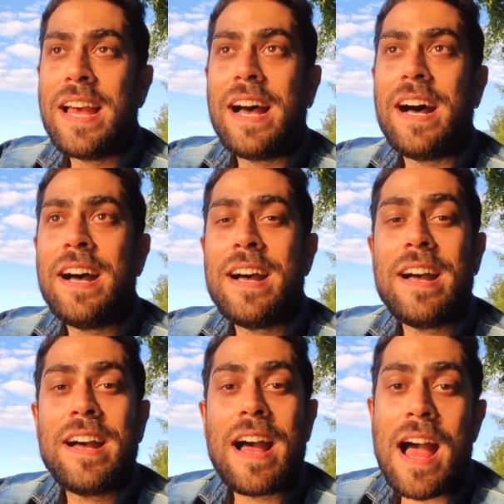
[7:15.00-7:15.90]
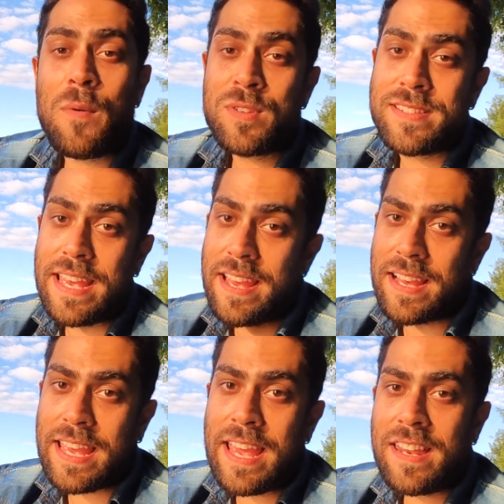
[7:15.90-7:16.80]
I would say
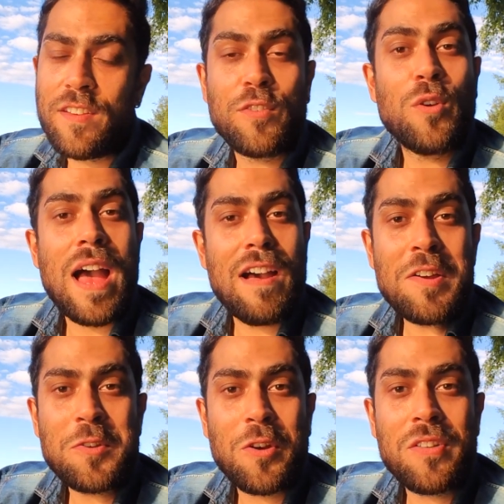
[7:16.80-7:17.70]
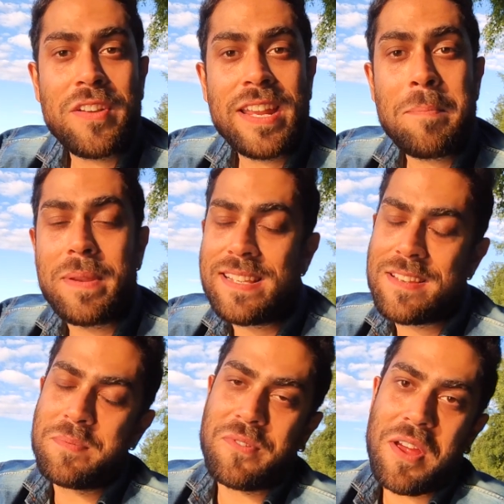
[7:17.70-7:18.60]
again, if you haven't already, please
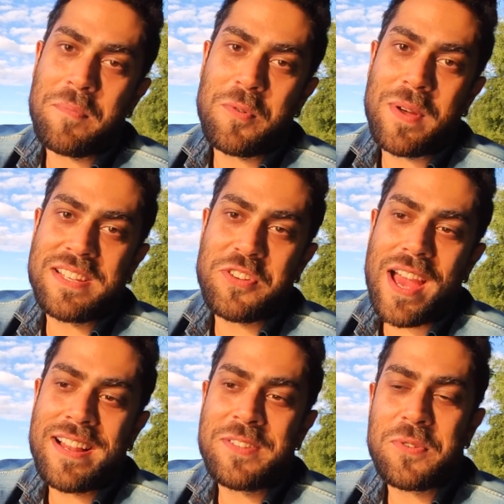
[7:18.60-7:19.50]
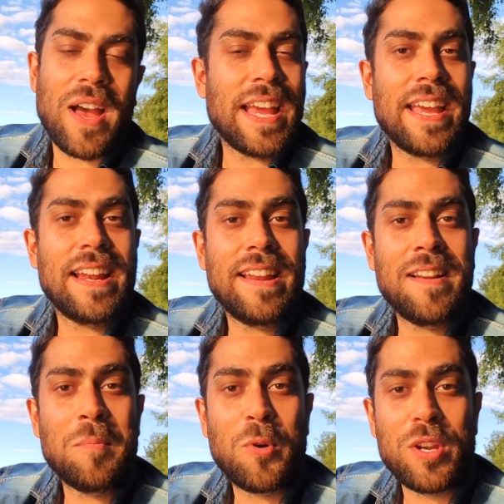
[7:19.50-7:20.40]
subscribe to my channel so I get
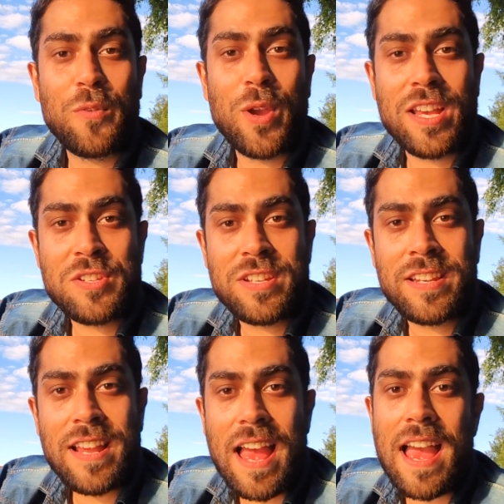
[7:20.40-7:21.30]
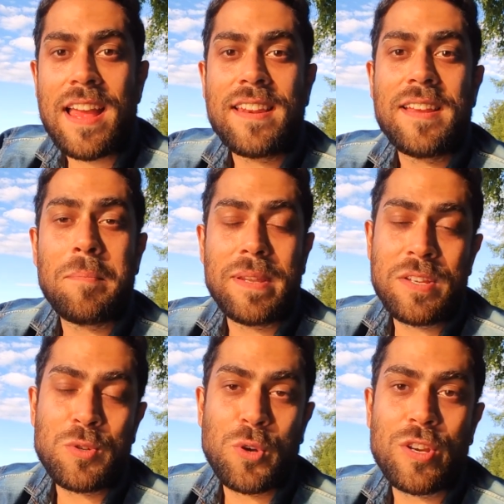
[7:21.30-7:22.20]
little motivation, and
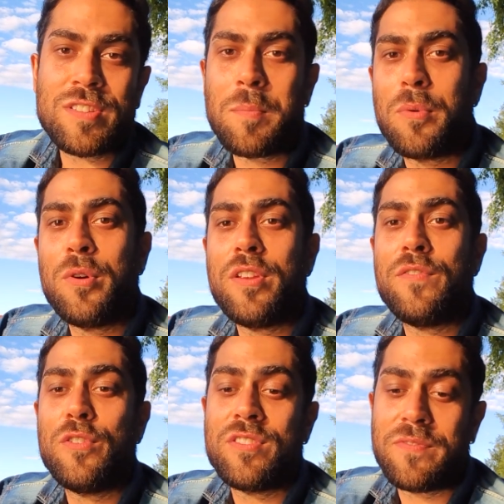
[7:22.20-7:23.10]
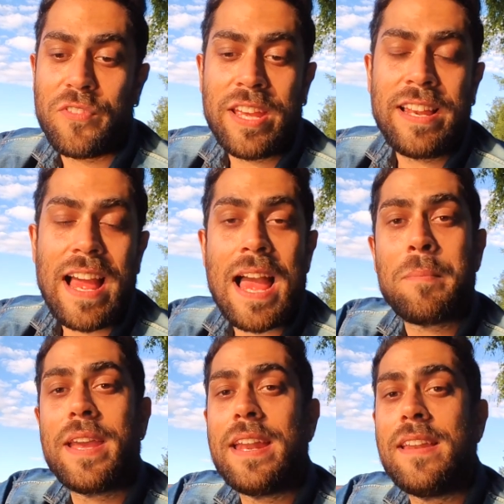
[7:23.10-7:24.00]
please show your support. If you feel
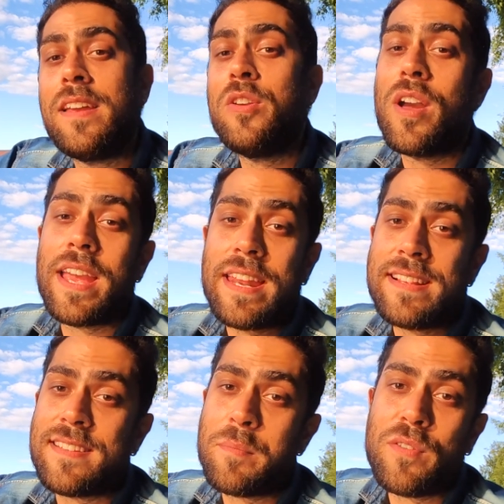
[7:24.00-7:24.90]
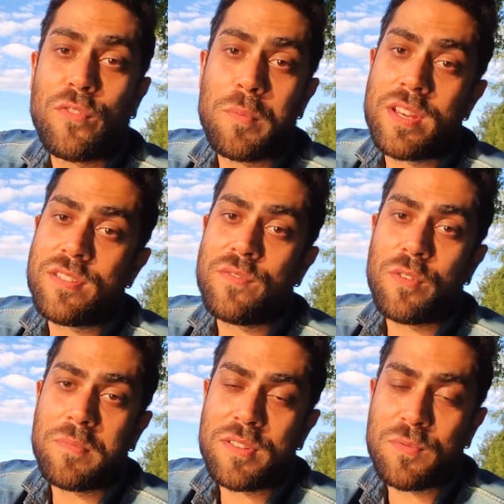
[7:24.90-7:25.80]
you are getting some information
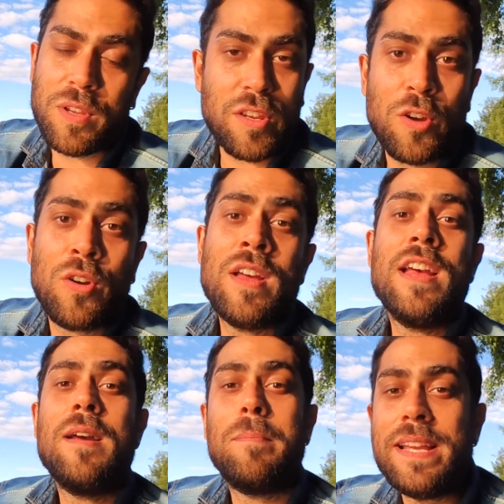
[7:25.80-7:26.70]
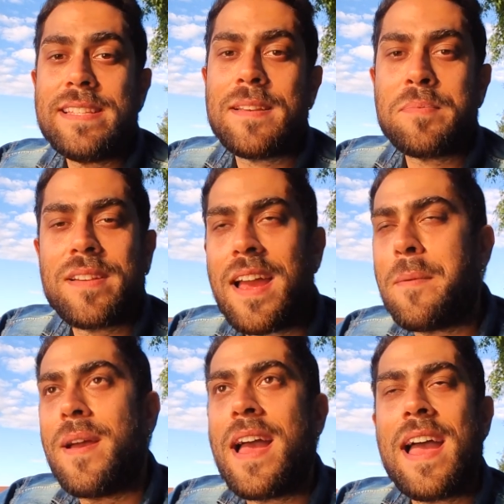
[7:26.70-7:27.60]
from this video, please
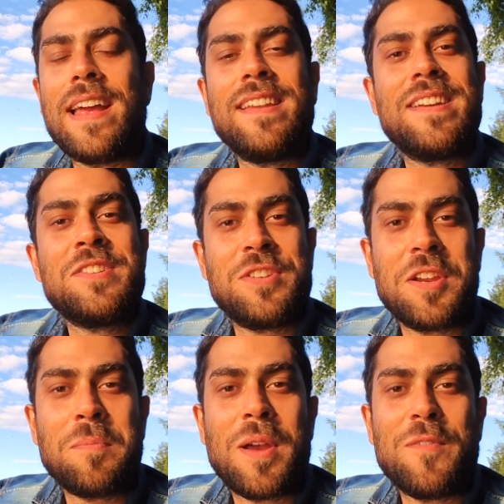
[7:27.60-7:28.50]
subscribe and share my